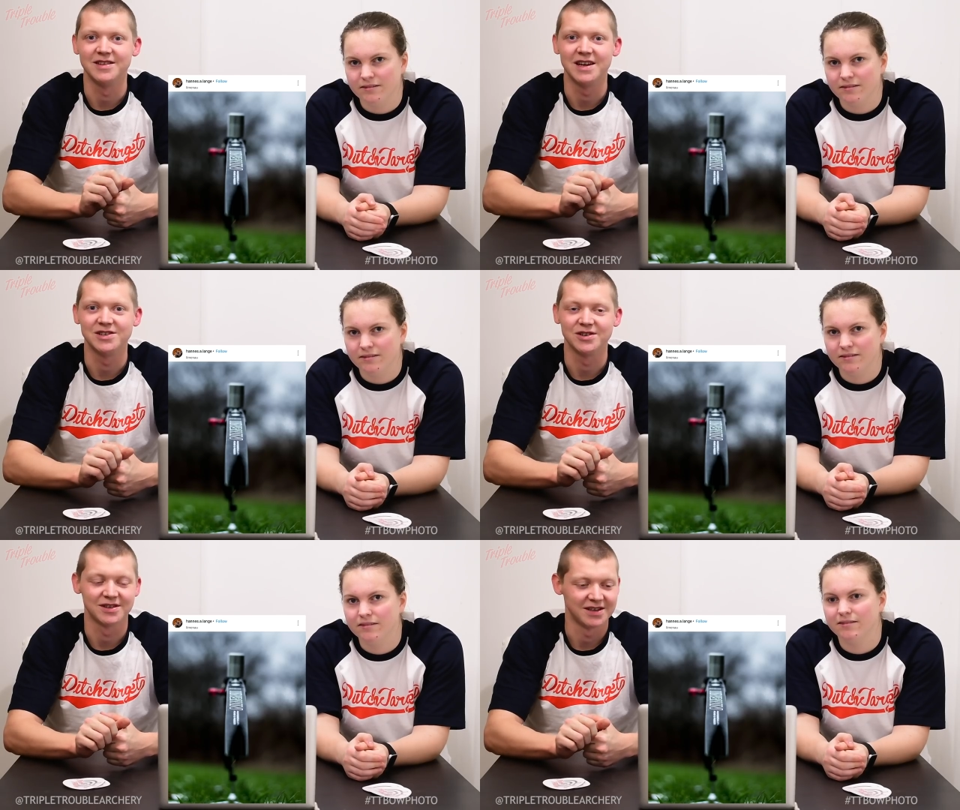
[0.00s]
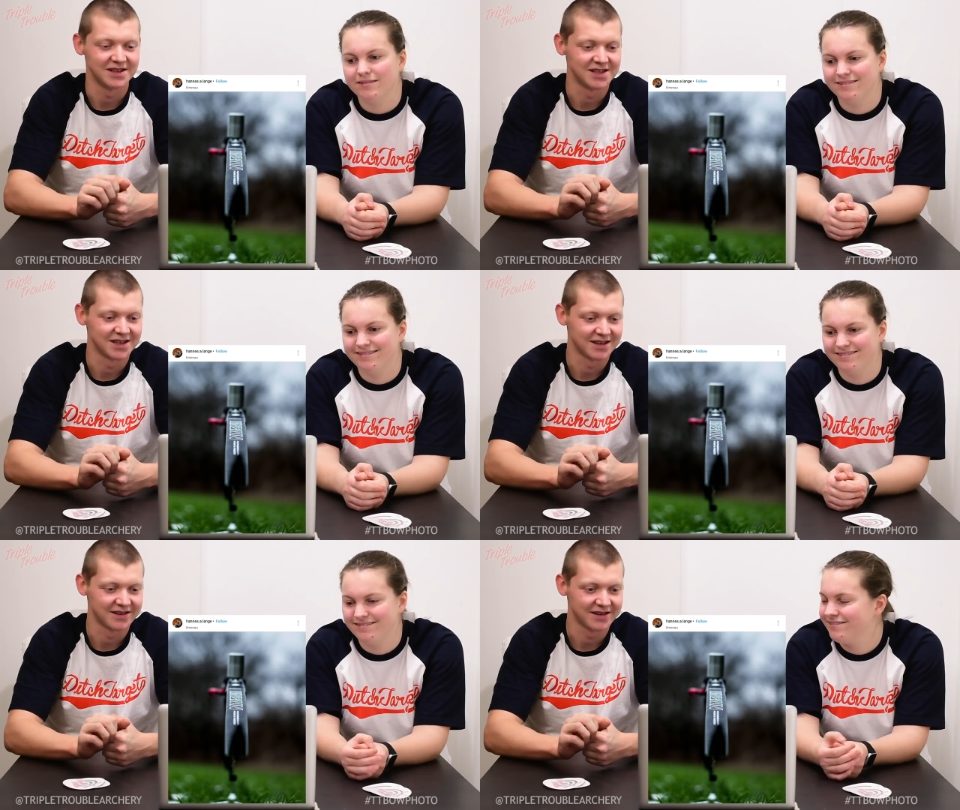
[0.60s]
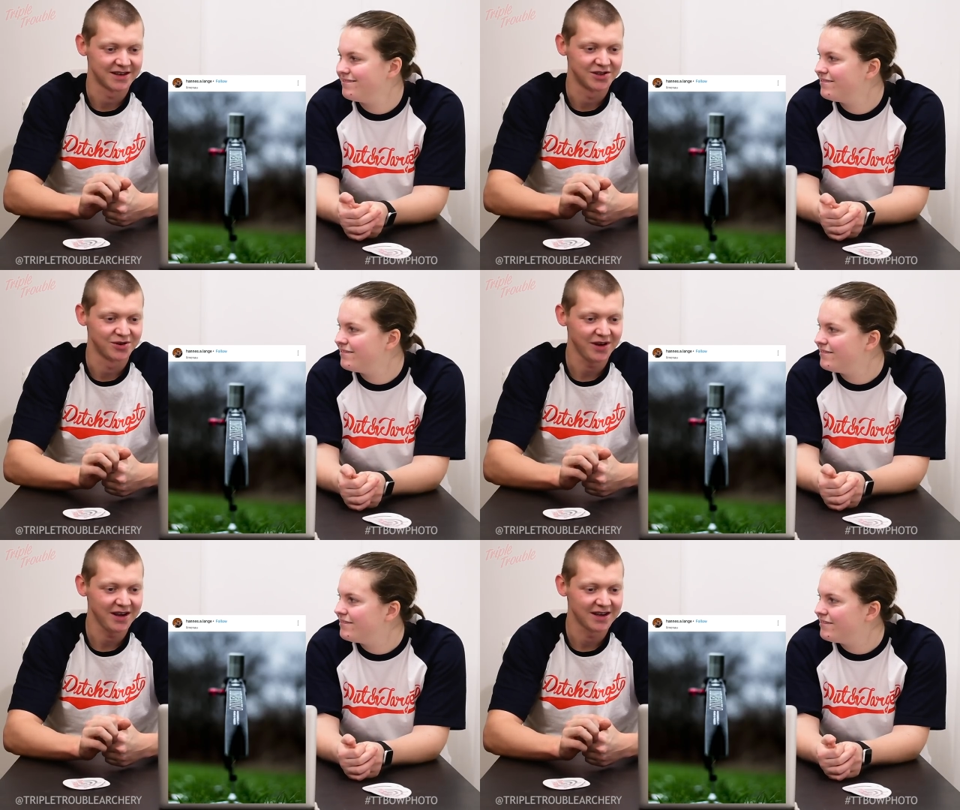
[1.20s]
Speaker 1: nature he's uh,
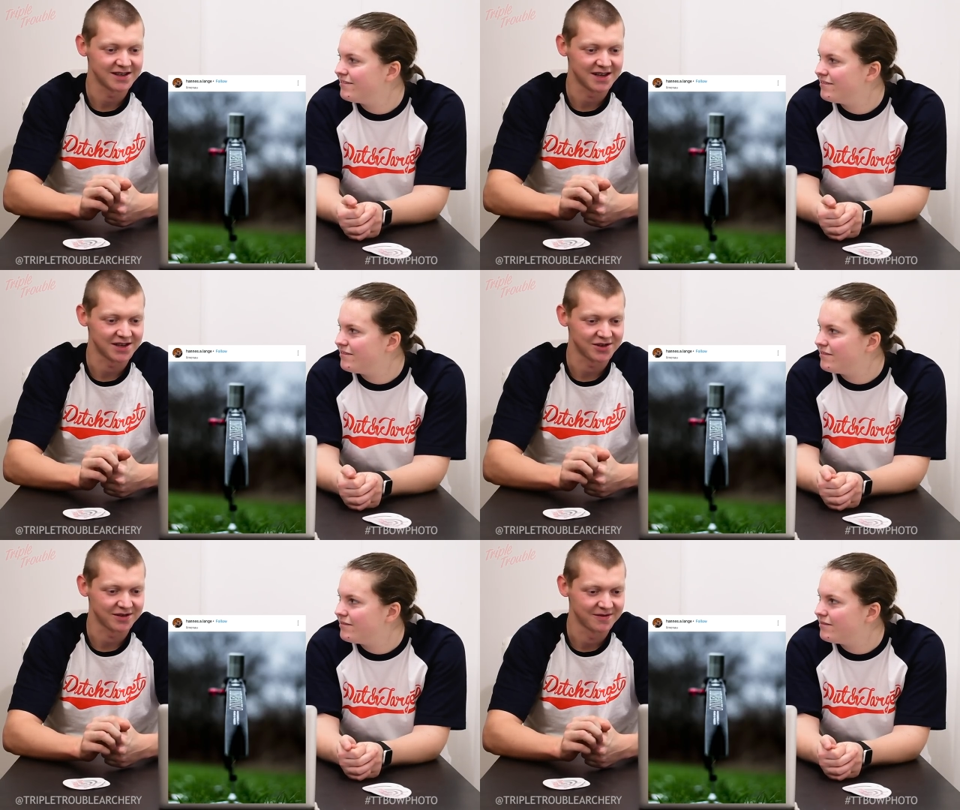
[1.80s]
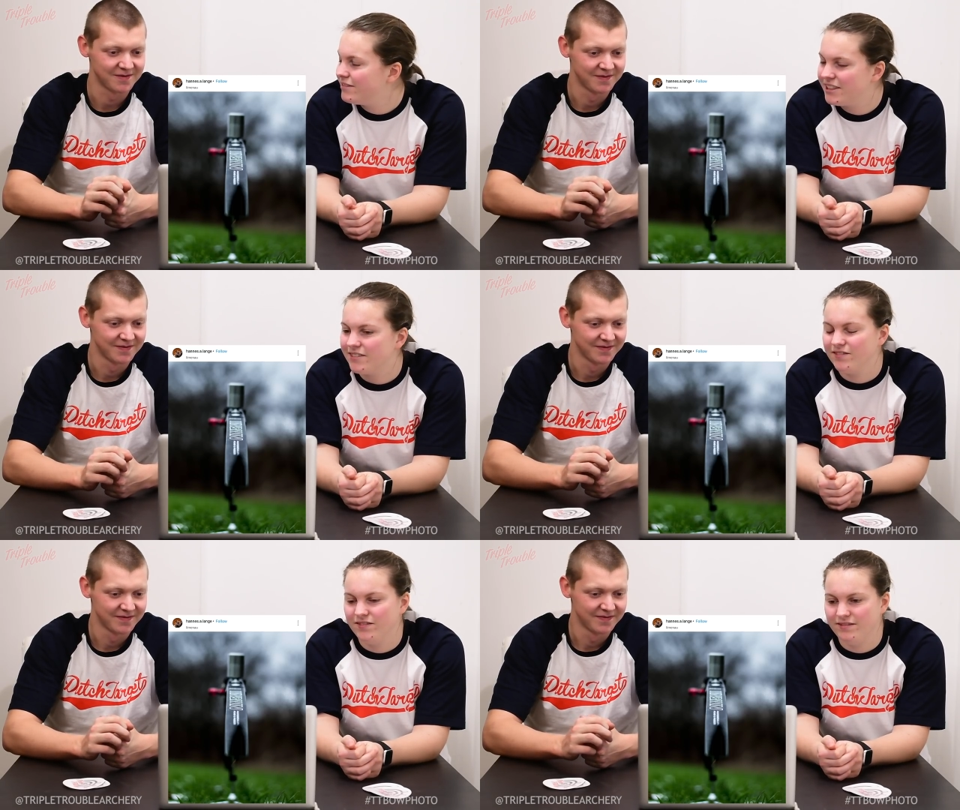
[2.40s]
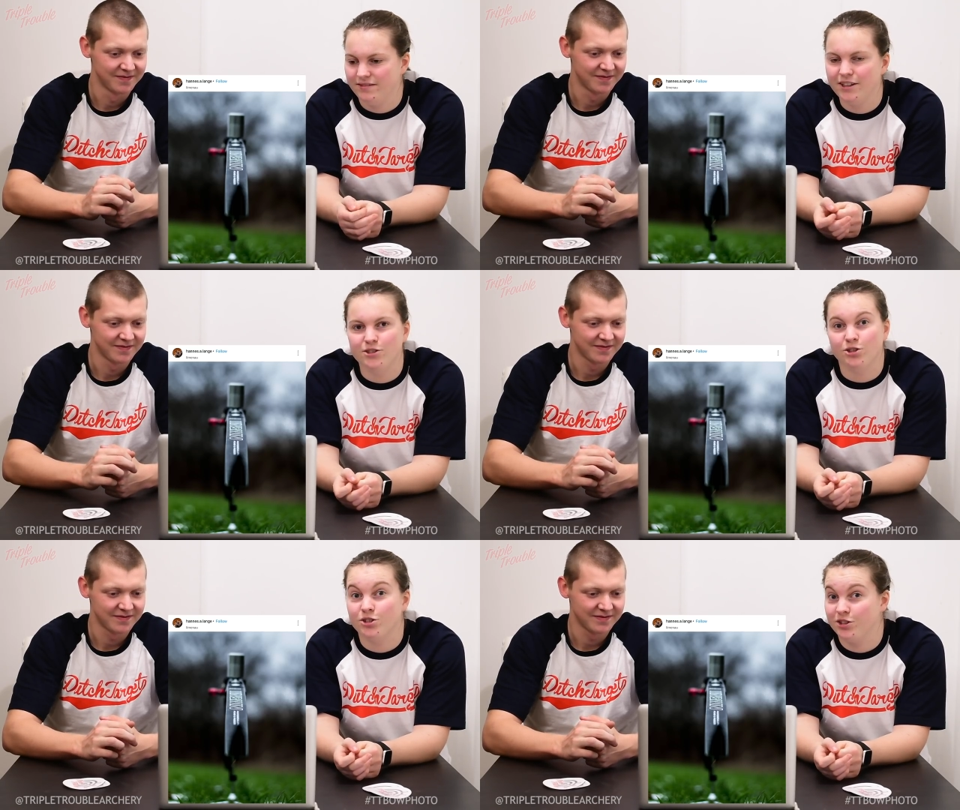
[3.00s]
enjoying his nature
Speaker 2: yeah as
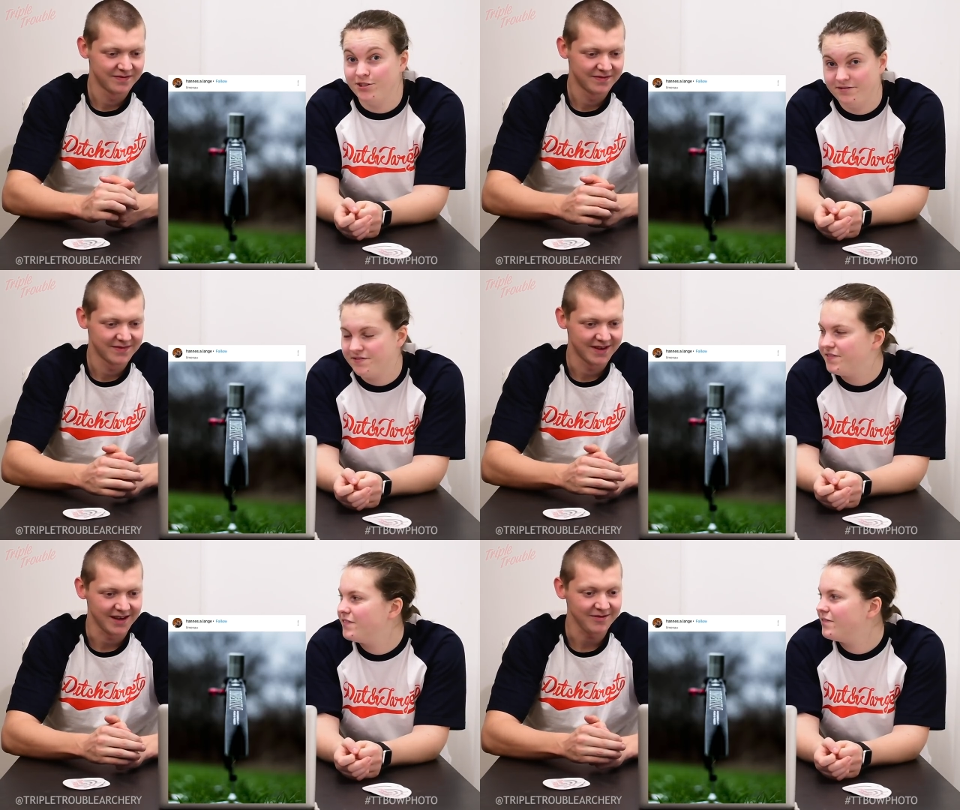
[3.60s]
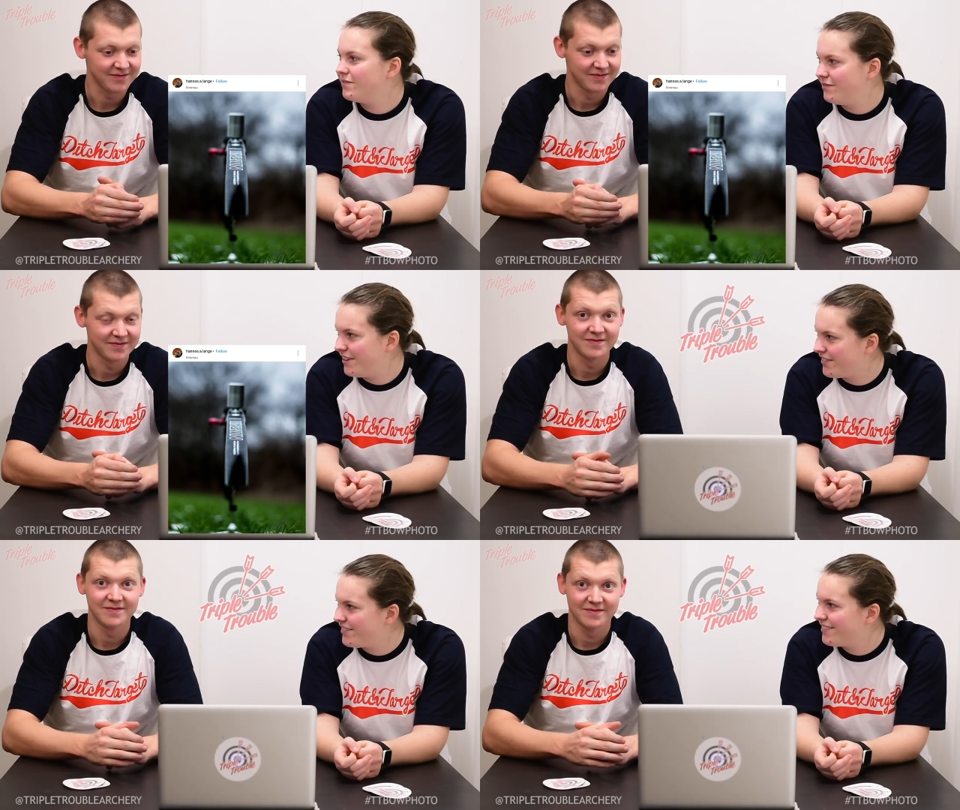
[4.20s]
you should
Speaker 1: yeah yeah